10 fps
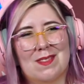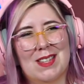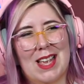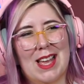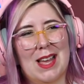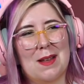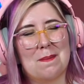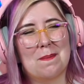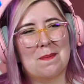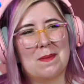
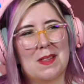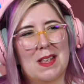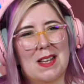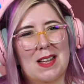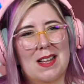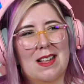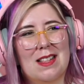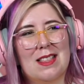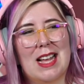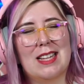Damn.
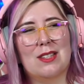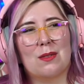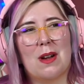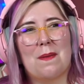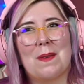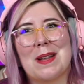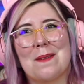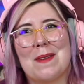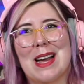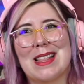That's a rough way
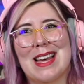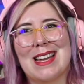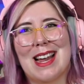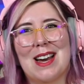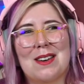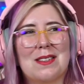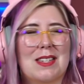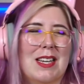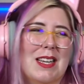to find that out.